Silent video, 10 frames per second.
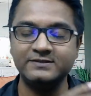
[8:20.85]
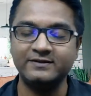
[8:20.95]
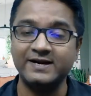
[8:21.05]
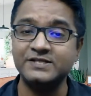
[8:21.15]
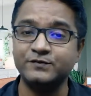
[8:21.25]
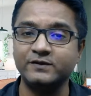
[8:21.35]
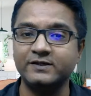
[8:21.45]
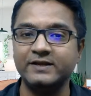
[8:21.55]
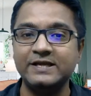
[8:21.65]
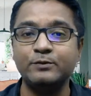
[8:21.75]
transfer
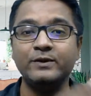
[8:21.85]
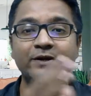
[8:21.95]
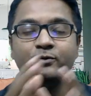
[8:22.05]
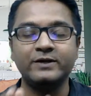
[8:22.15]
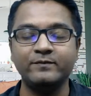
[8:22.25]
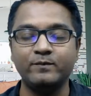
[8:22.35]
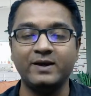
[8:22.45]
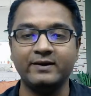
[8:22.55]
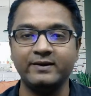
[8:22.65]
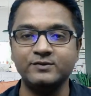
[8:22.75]
that equity to debt
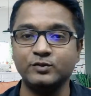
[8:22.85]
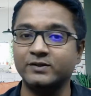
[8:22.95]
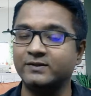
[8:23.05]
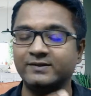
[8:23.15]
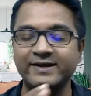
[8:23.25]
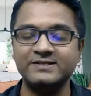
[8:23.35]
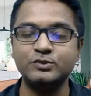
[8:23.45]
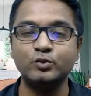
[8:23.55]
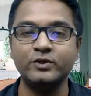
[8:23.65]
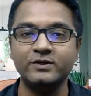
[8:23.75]
market so that in the next
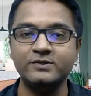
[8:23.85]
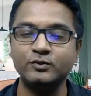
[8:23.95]
2 years,